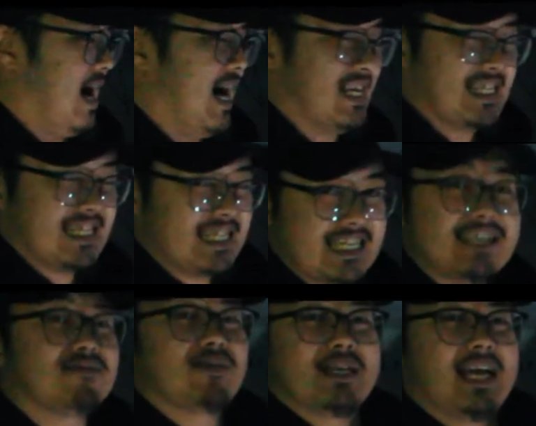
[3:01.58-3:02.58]
I
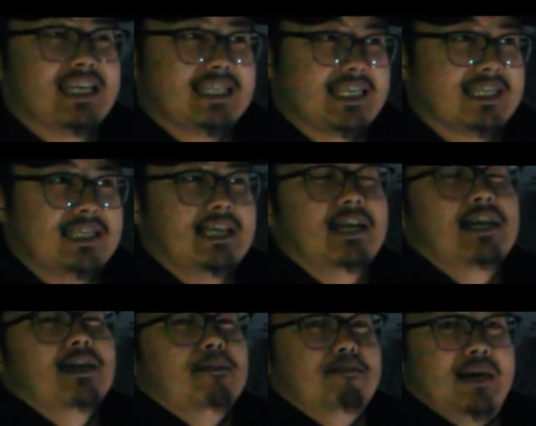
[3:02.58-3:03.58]
didn't realize this,
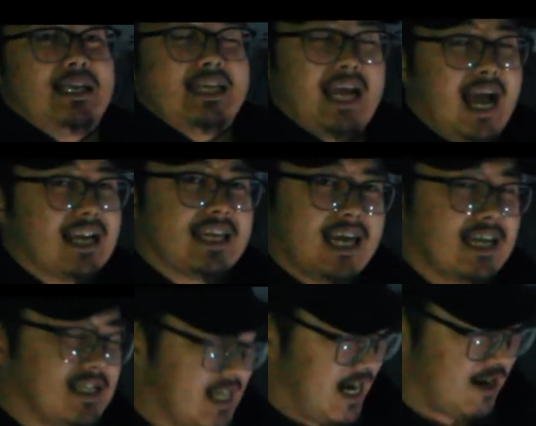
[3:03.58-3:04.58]
but
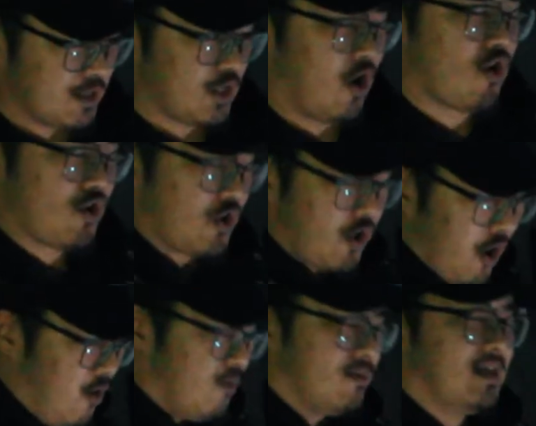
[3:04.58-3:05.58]
Non-King tires are
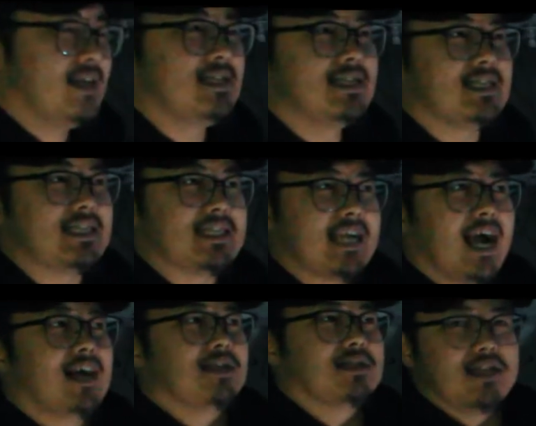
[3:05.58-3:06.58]
known to
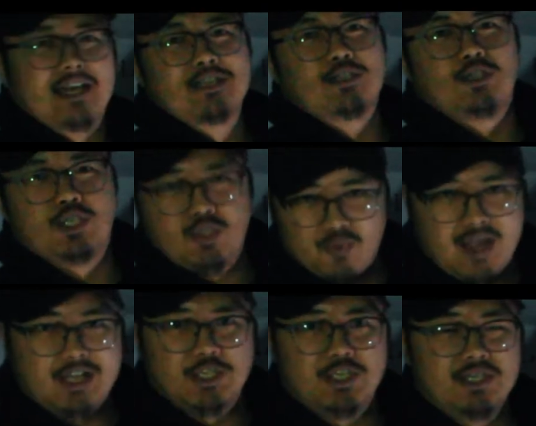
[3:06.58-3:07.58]
not like to
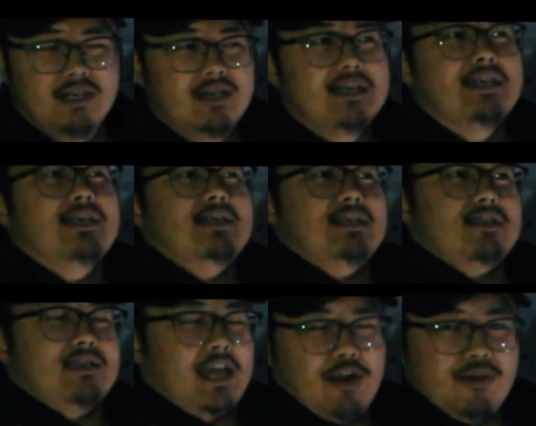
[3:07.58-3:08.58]
stretch.
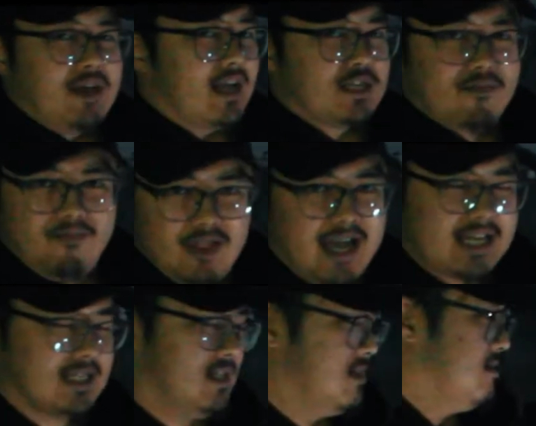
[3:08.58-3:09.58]
They don't like to
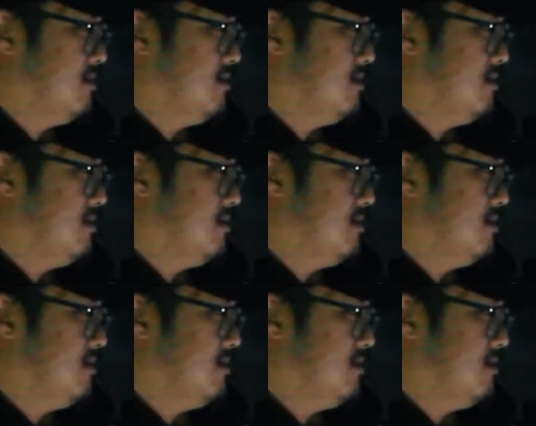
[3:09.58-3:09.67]
flex.